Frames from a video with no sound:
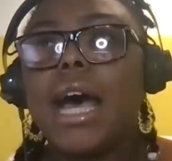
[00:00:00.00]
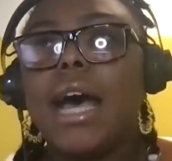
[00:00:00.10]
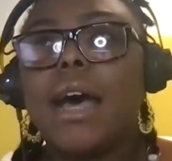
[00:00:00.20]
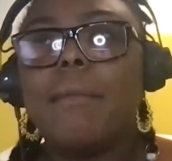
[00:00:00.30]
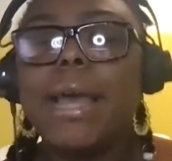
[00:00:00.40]

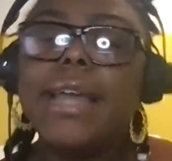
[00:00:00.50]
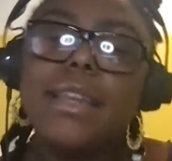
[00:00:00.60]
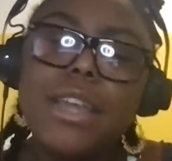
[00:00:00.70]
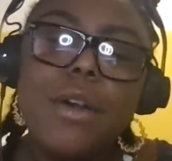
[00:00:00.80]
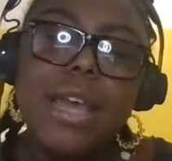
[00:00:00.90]
Um,
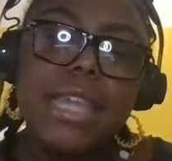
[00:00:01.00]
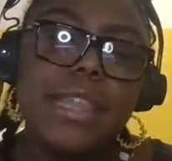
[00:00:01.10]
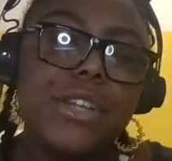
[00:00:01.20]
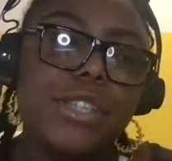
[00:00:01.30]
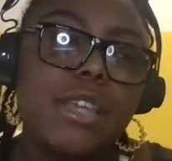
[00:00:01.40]
and you know, I
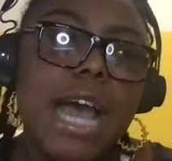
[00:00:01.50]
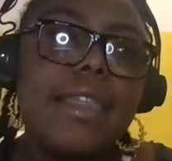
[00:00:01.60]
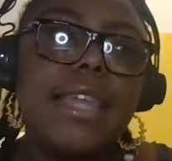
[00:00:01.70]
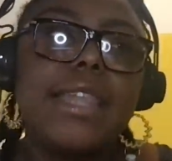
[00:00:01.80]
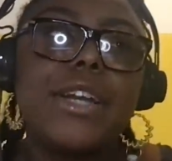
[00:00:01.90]
think there's
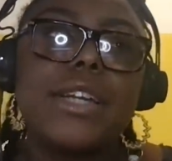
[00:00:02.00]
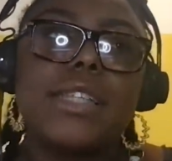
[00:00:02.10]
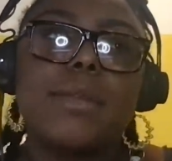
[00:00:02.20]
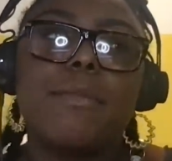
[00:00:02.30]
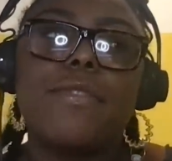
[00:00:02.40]
I think there
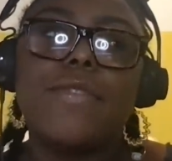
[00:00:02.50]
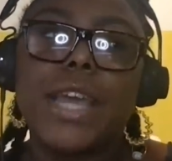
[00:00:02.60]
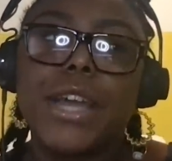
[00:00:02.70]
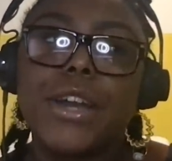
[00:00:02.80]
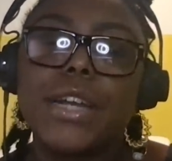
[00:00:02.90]
is some
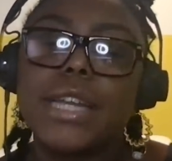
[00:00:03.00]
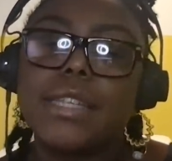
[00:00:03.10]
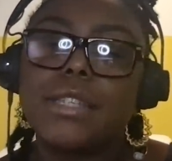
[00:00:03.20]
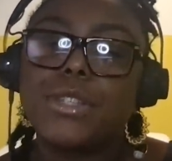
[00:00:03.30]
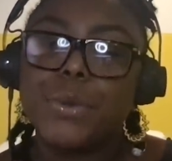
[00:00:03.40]

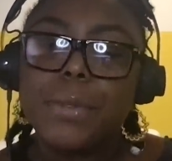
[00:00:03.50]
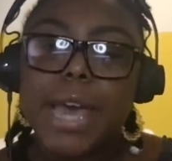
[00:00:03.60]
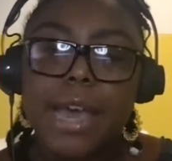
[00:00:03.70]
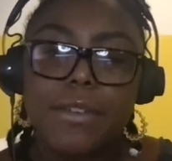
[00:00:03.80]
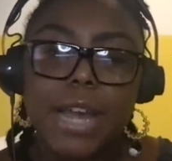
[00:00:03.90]
fairness to
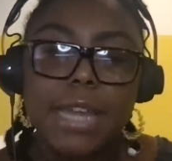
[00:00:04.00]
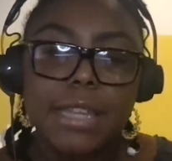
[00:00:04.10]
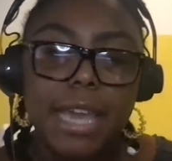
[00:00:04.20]
that, right?